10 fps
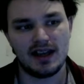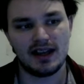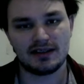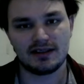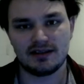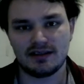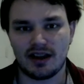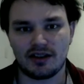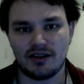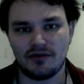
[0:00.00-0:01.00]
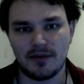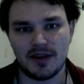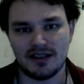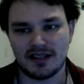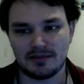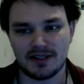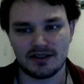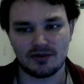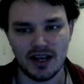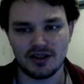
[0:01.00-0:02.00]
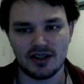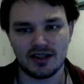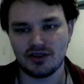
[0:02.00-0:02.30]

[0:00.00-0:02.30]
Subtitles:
it's not good for me type of situation.